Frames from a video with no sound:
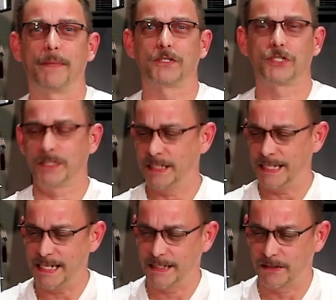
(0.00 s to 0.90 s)
much
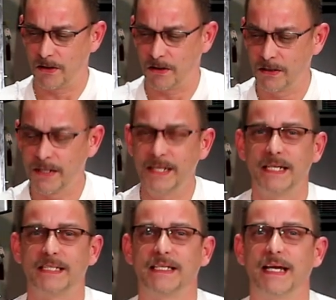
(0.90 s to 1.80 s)
heat at all.
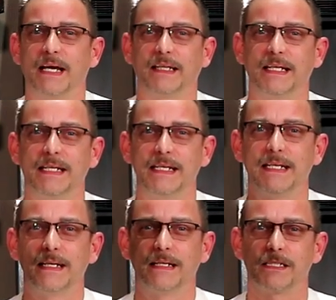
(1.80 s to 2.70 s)
It's an LED